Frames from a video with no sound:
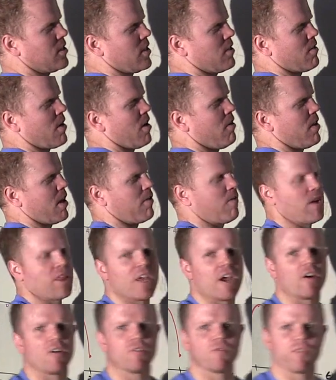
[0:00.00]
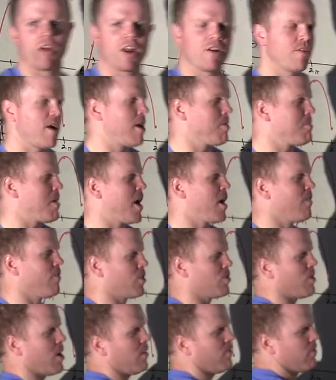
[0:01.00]
0, like right there, right around pi over
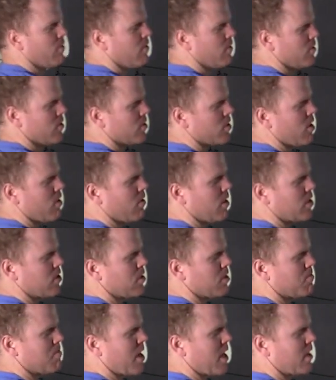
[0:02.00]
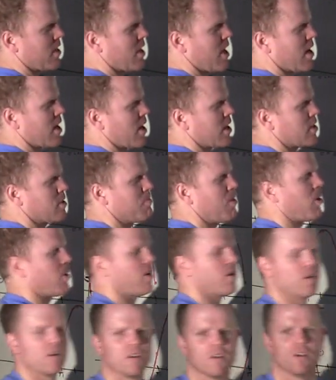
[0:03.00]
12. So let's just make theta get smaller.
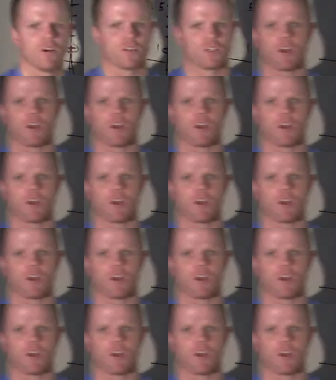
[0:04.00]
Or